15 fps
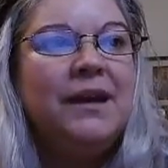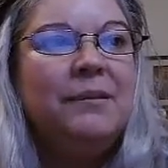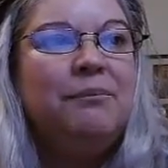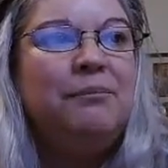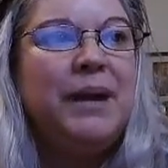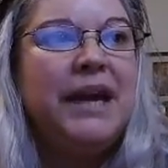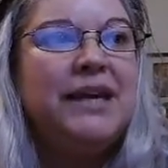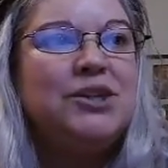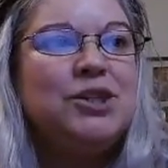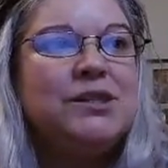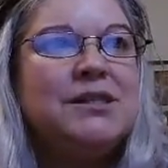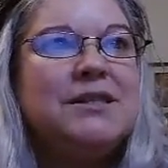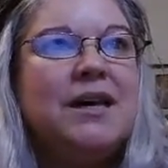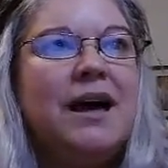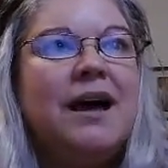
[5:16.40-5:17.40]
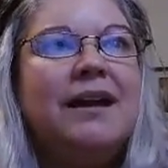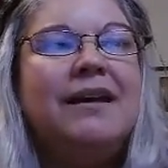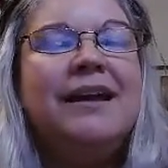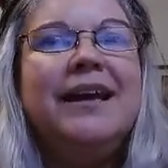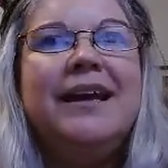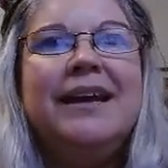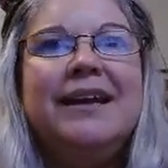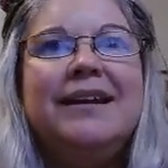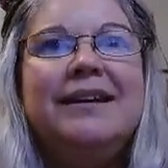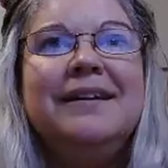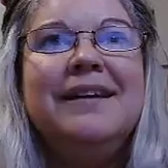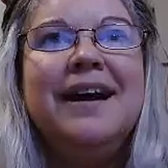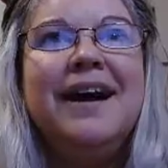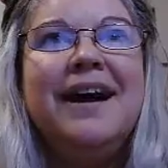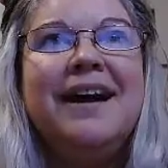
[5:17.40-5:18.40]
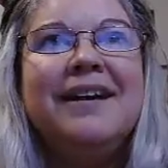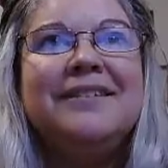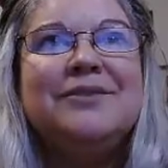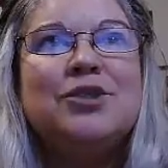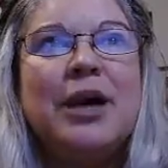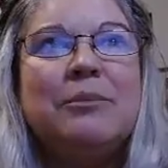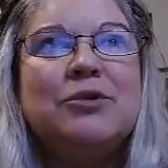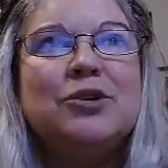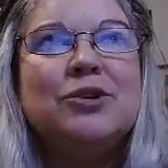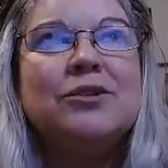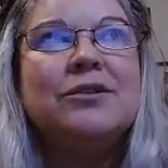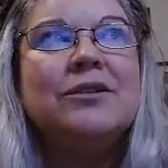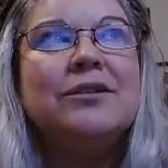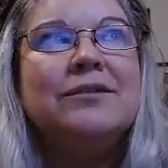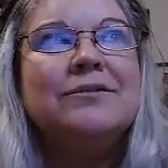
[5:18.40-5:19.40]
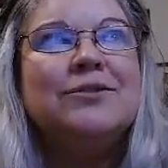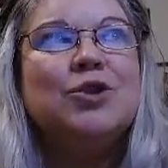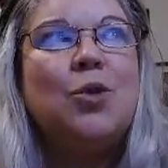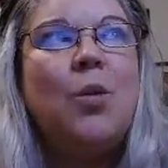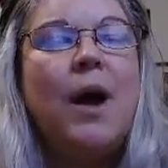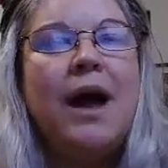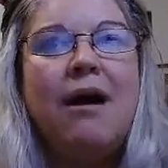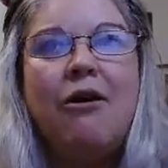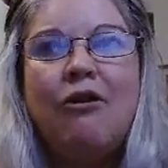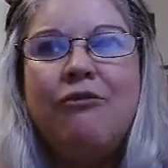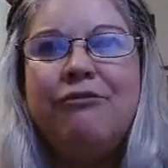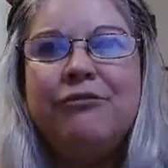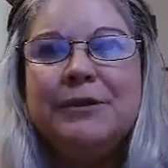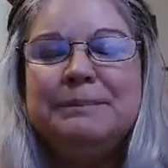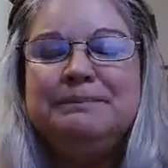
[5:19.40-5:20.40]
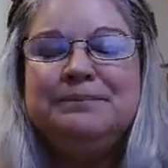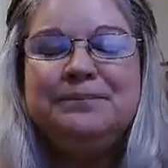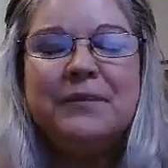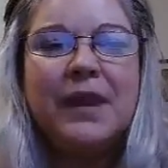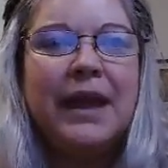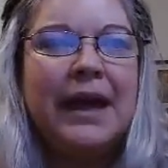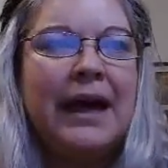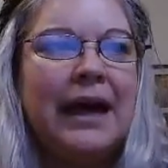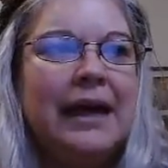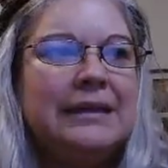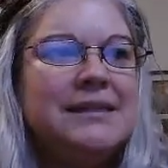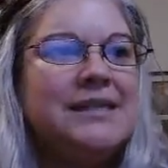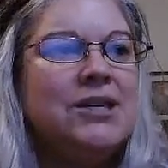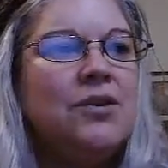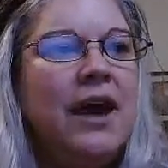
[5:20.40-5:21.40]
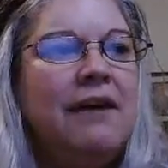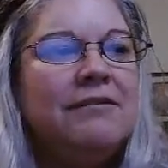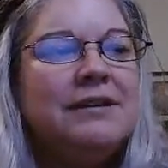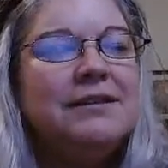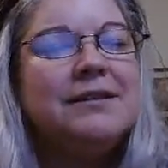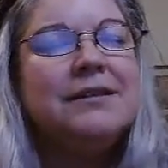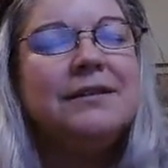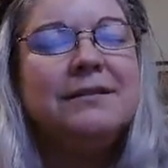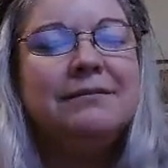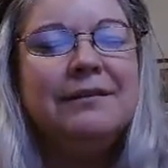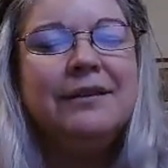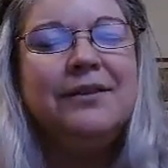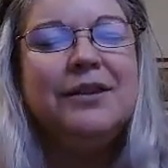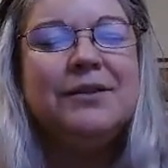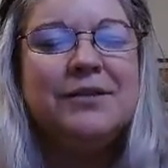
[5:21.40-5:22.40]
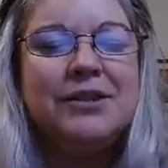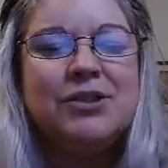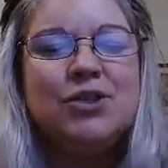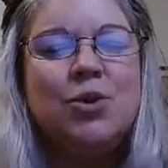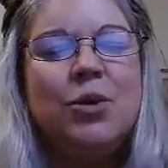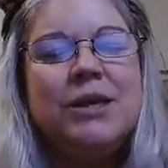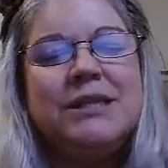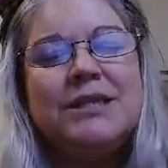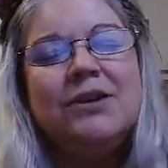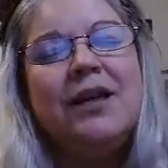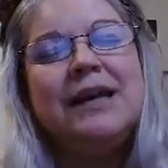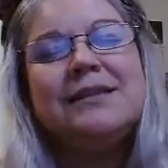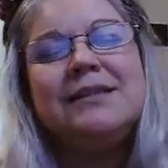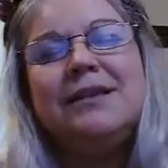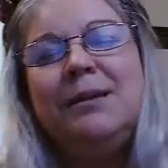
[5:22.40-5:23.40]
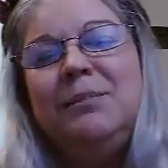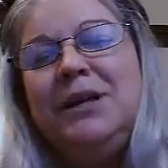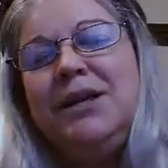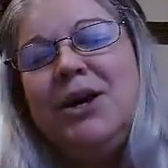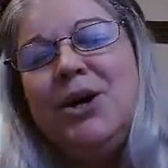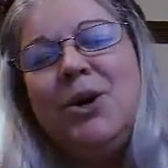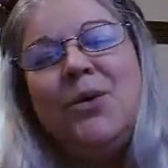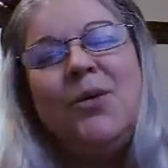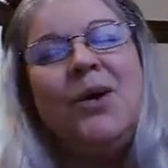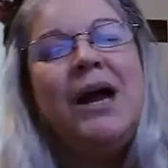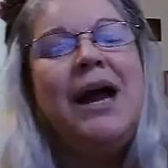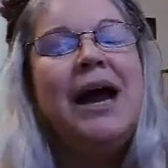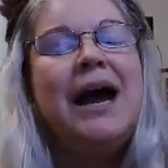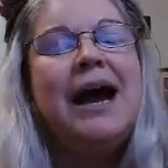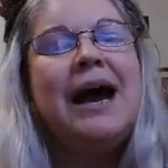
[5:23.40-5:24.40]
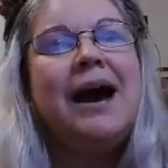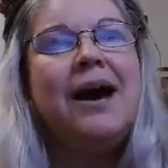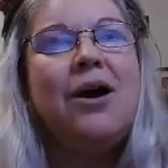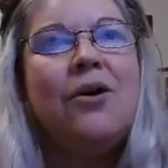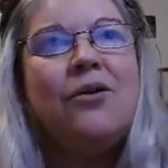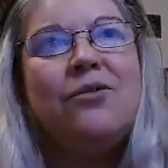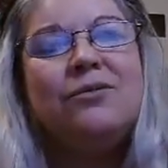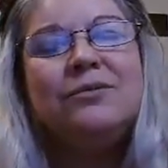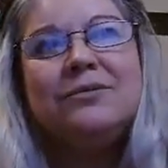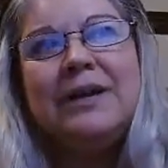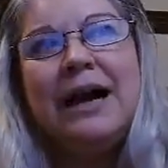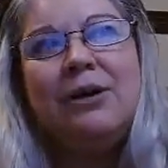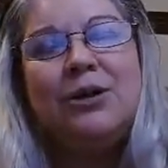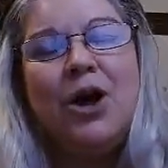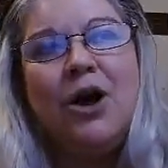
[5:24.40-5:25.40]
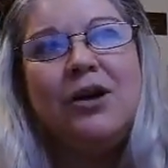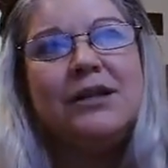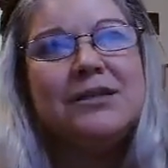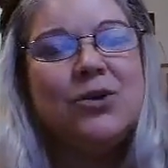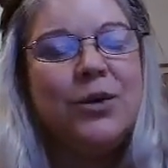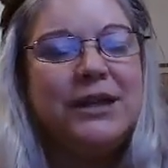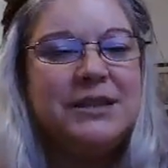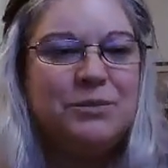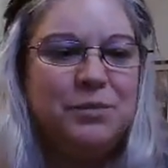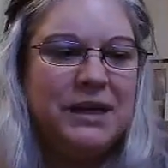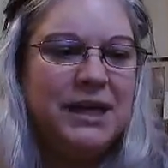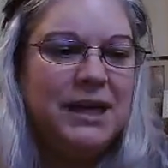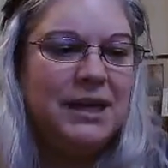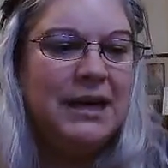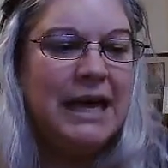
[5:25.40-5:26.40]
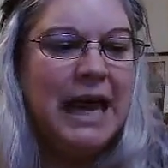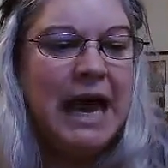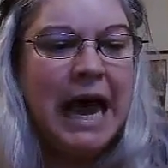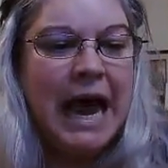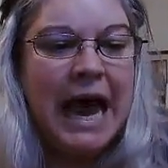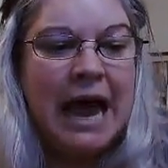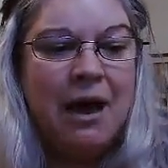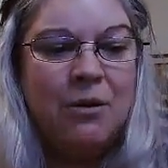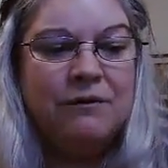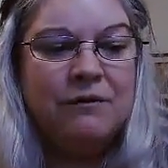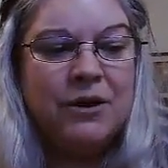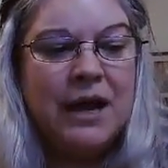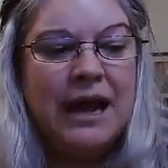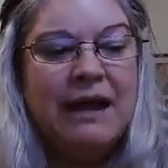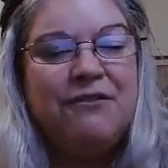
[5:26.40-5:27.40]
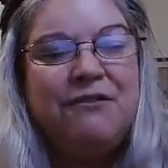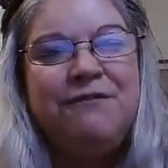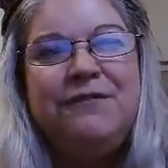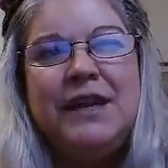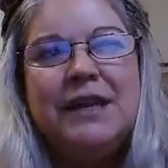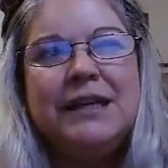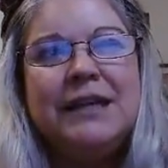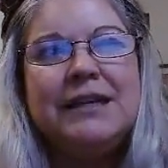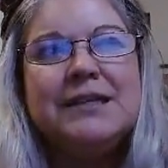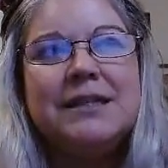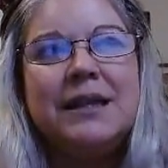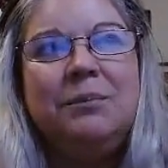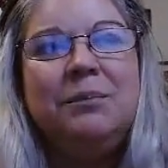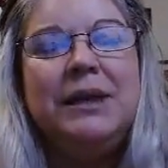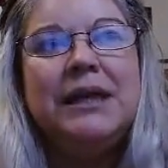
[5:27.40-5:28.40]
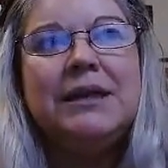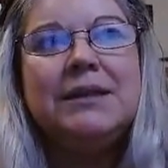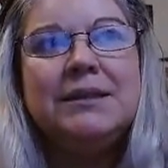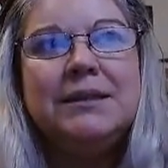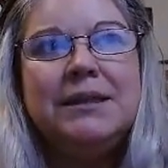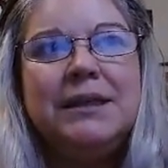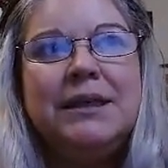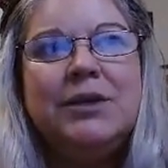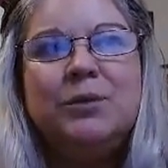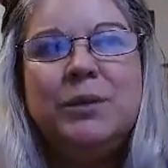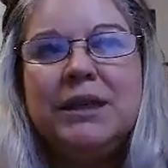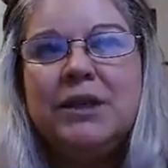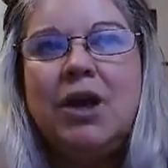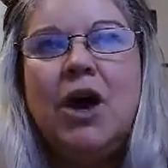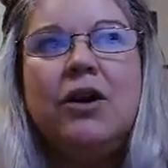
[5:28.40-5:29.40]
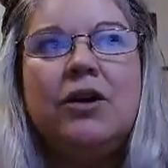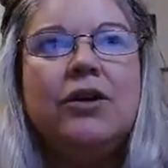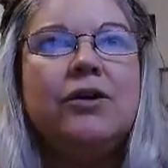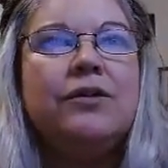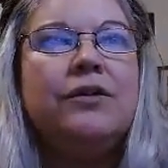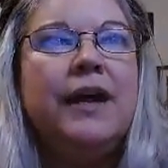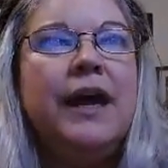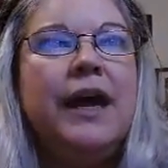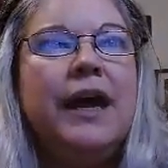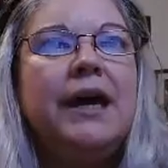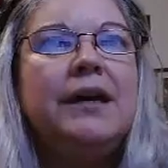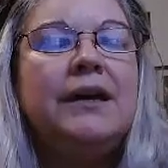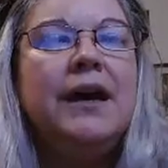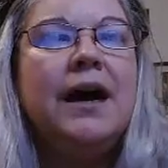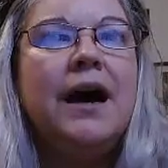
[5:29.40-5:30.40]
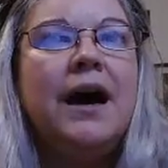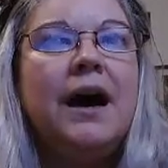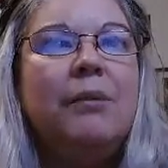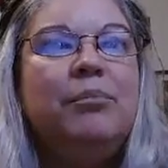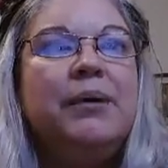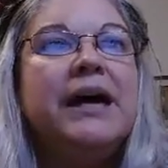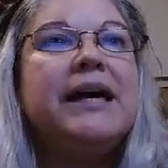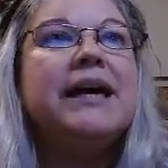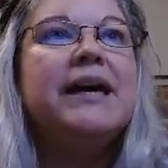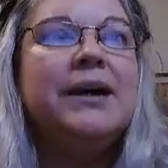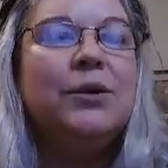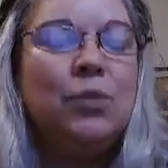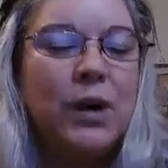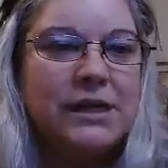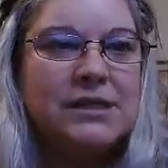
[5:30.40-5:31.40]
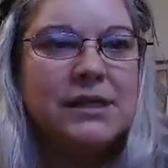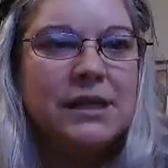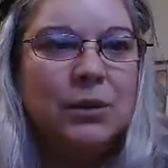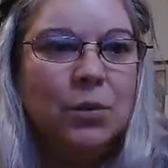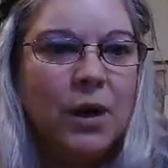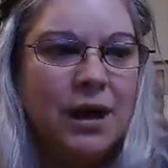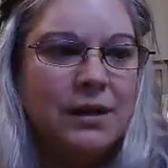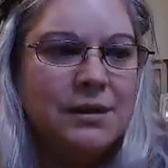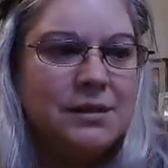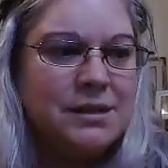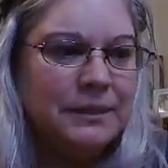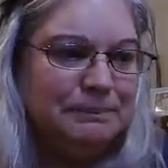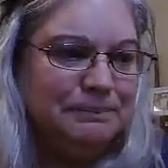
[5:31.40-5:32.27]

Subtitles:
pages done in chapter 12. I still haven't, the story still hasn't let me know how long it's going to be. However, I have a feeling it's going to be a little bit longer than Becca and Wesley was.